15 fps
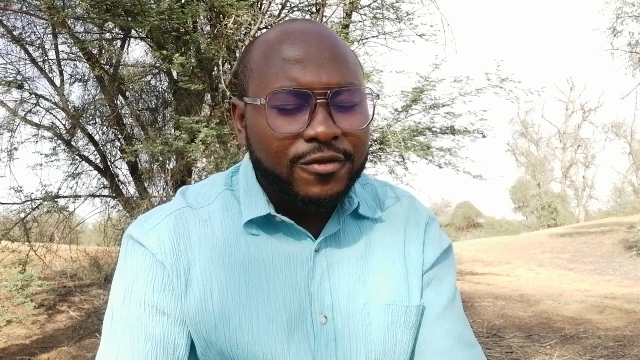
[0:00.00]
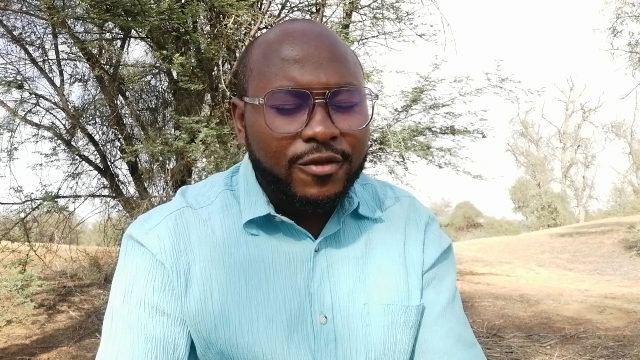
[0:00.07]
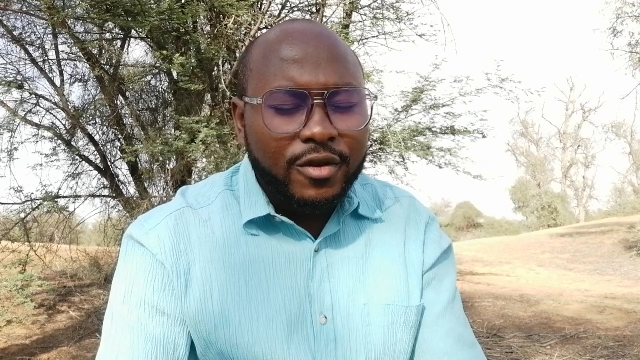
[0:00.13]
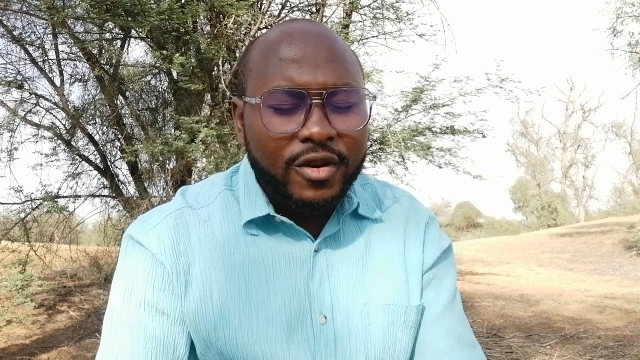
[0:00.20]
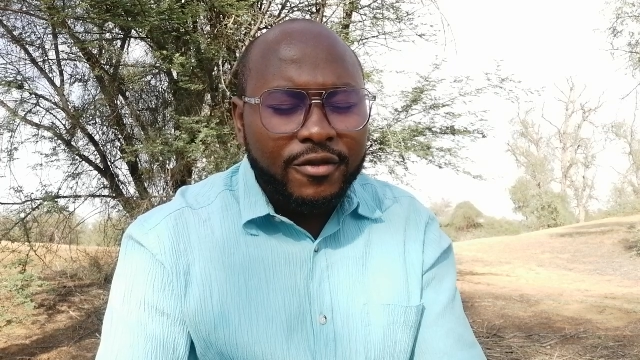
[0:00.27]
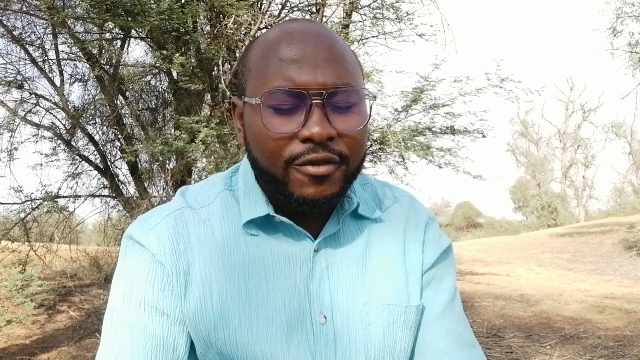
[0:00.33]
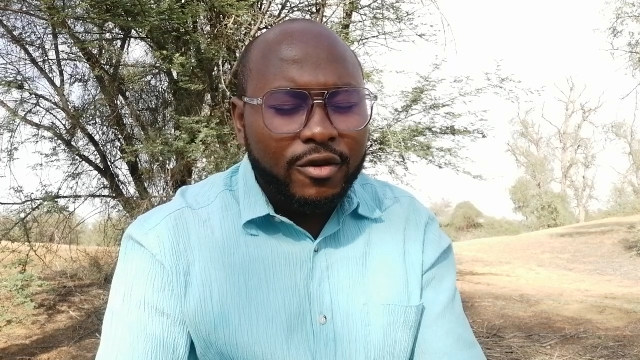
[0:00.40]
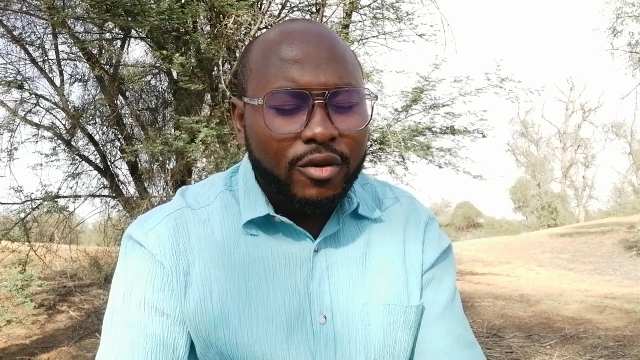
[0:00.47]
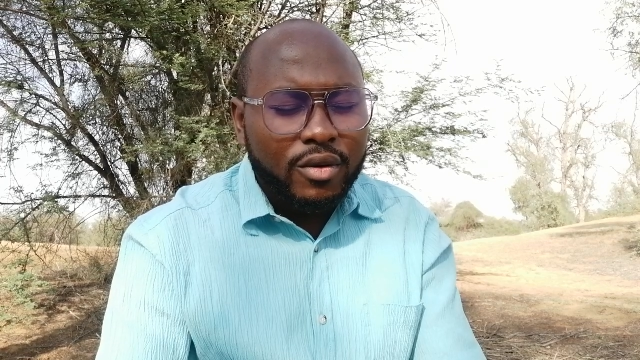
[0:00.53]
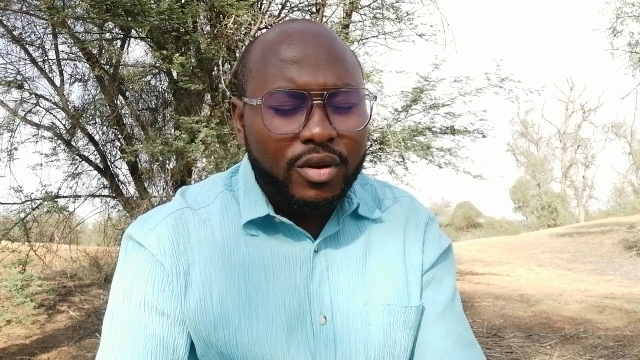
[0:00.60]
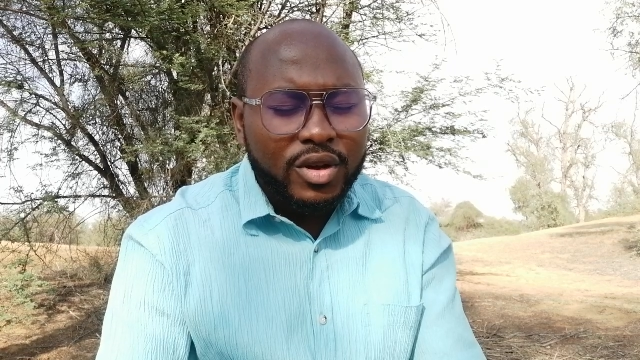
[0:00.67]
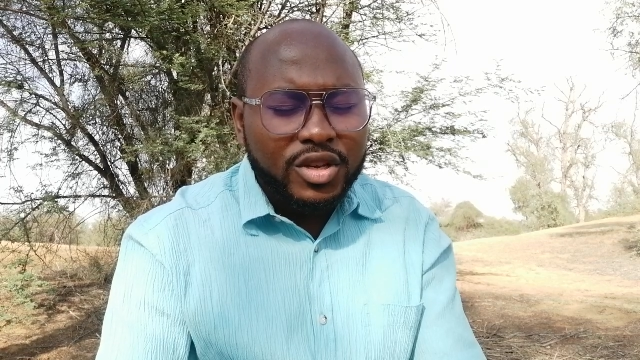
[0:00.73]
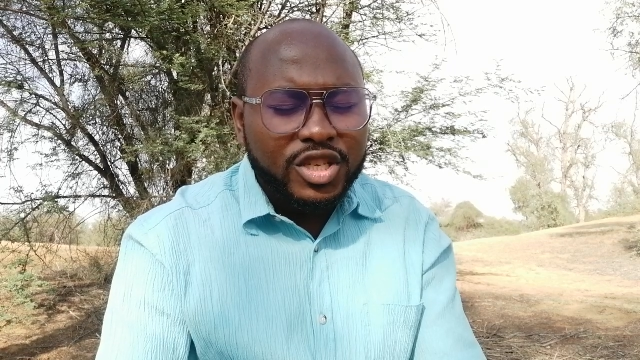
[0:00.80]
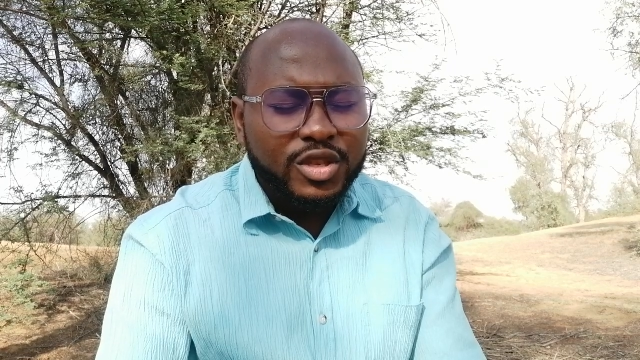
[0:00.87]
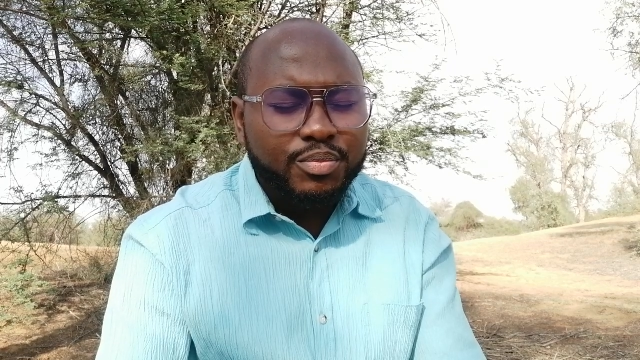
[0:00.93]
favor
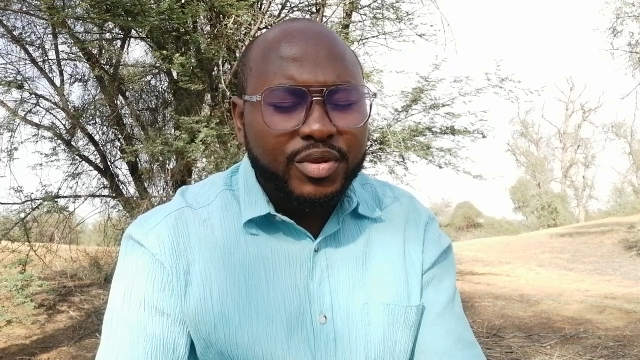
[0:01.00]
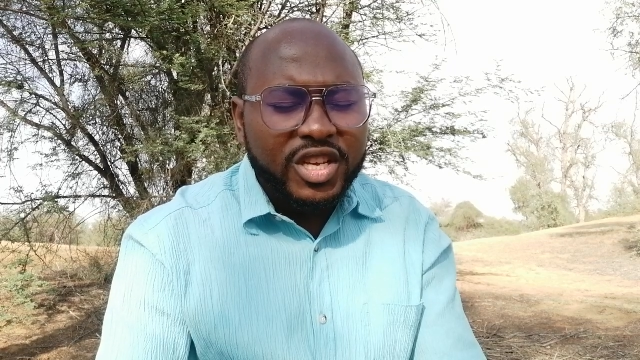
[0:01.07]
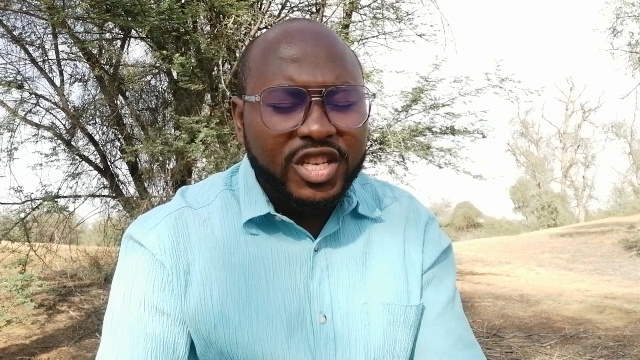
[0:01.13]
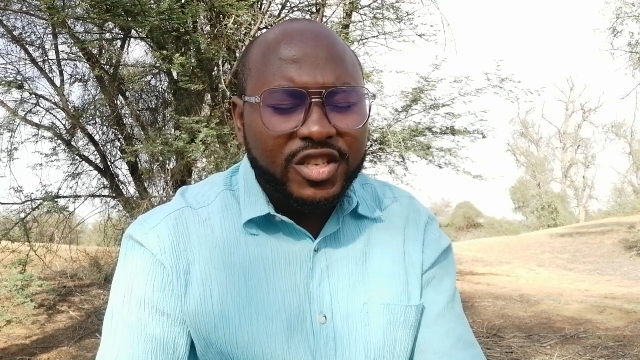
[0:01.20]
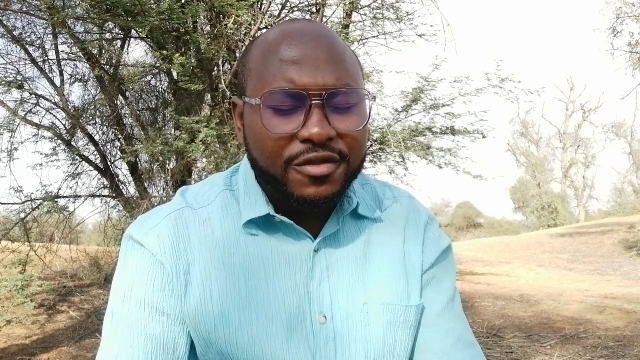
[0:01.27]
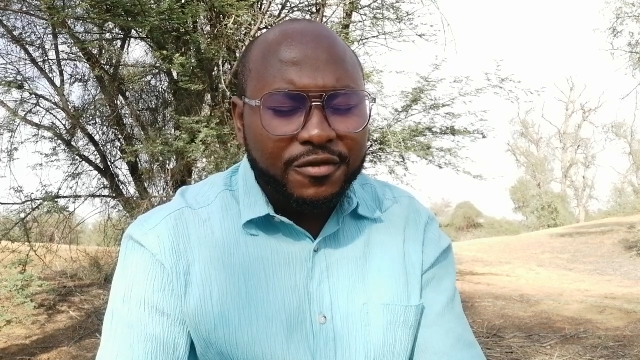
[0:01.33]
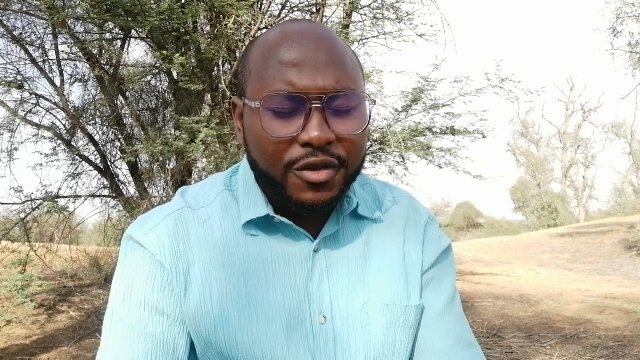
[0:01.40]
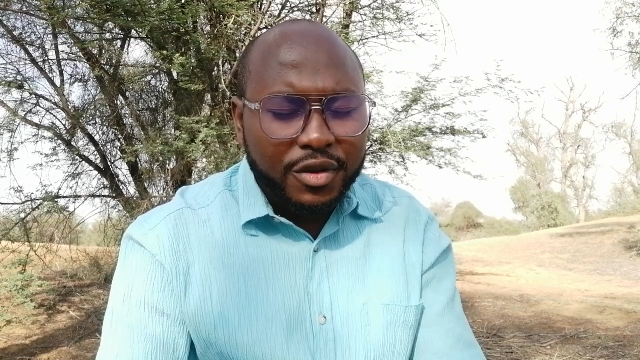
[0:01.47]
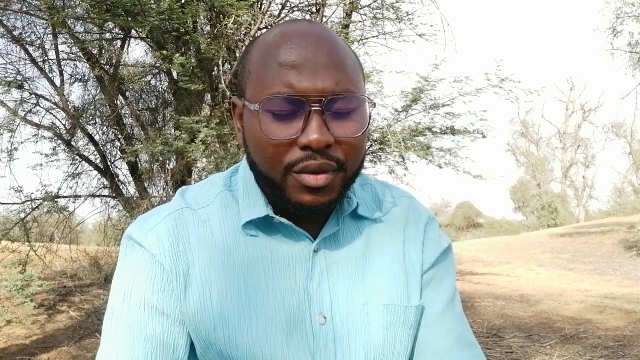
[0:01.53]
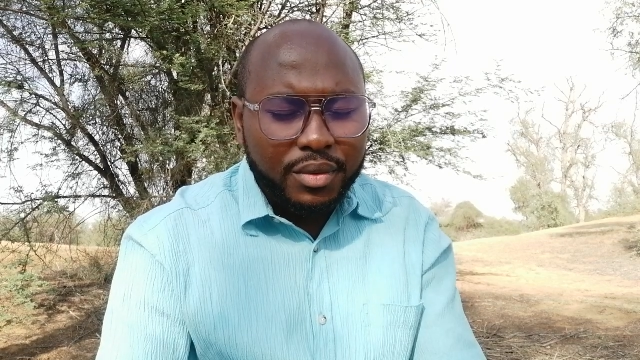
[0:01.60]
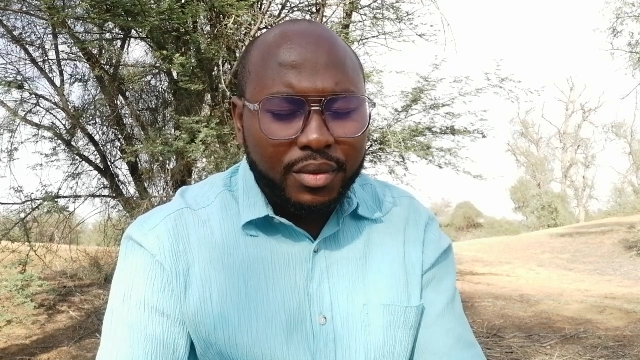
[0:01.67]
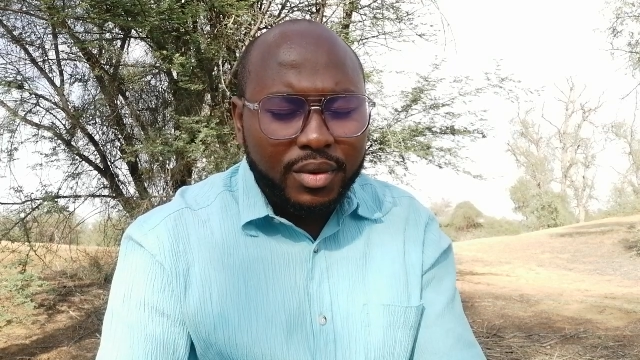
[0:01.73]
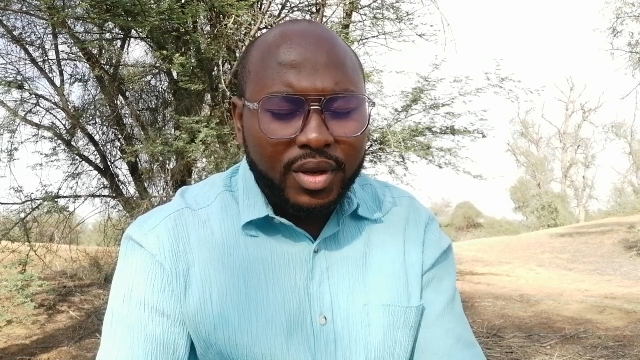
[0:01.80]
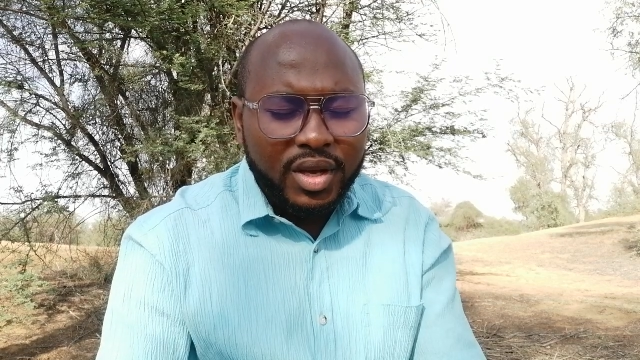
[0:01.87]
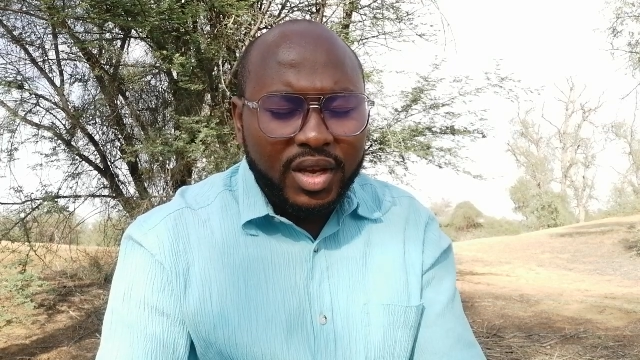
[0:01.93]
speaks for you